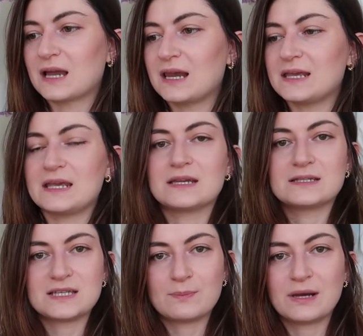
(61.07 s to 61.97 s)

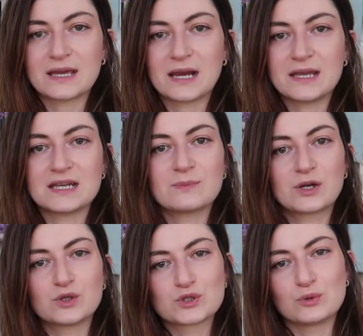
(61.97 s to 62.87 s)
clean, deeply cleaned, but
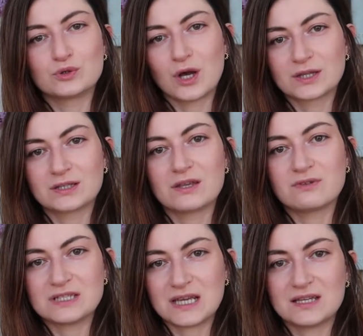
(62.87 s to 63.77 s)
also not
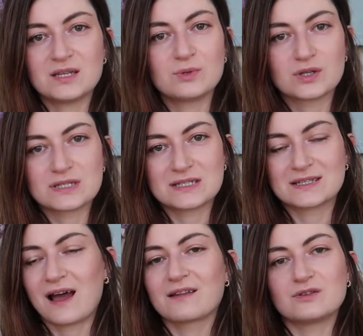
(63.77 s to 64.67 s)
irritated because it's
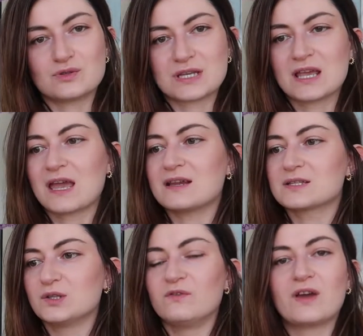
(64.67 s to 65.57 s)
not using any
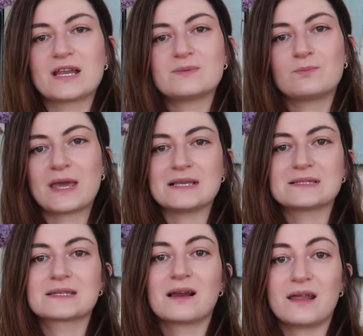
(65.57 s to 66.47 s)

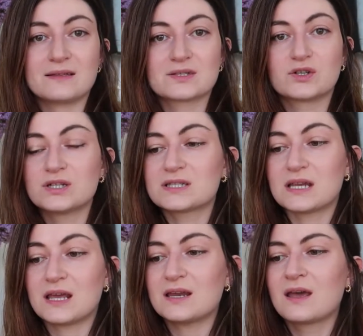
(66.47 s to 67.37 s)
sulfate-based cleansers
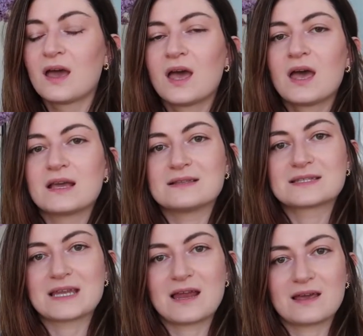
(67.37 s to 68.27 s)
in it.
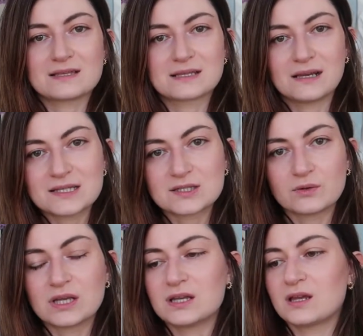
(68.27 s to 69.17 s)
Instead has
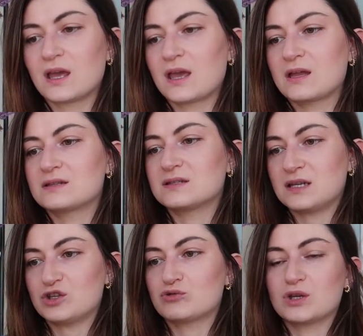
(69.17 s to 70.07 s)
glycerin and
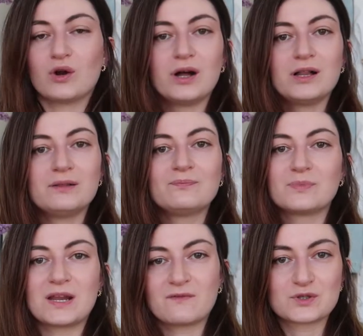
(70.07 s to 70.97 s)
tea tree oil,
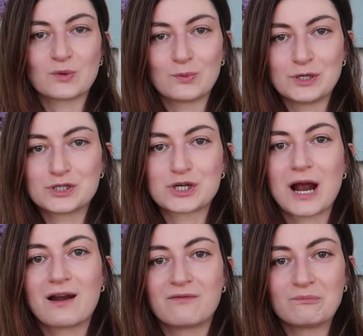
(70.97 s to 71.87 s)
benefits of which
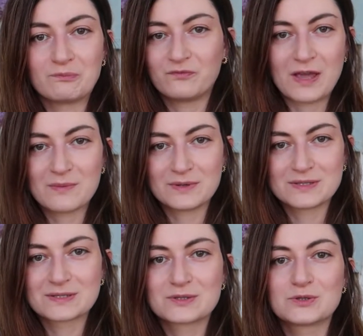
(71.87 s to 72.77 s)
are
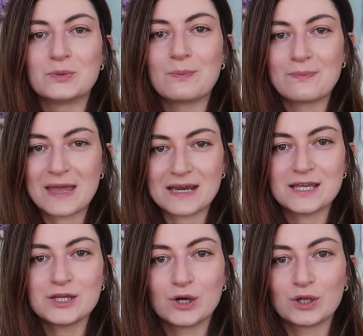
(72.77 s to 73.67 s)
famous to
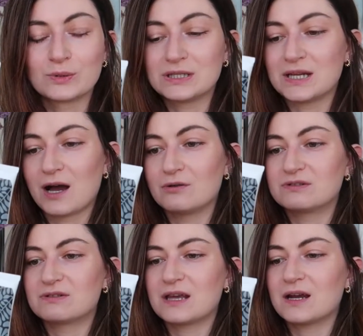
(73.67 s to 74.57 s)
many already
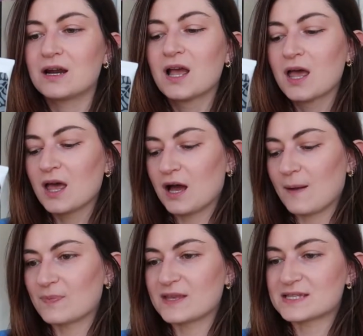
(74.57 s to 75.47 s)
out there.
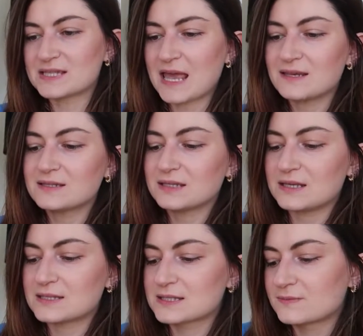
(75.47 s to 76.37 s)
Um, the scent
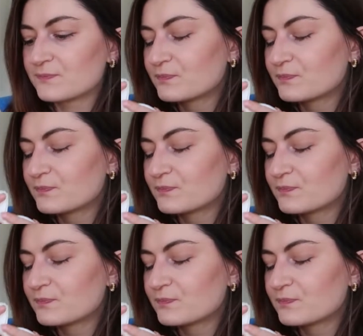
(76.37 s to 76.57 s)
is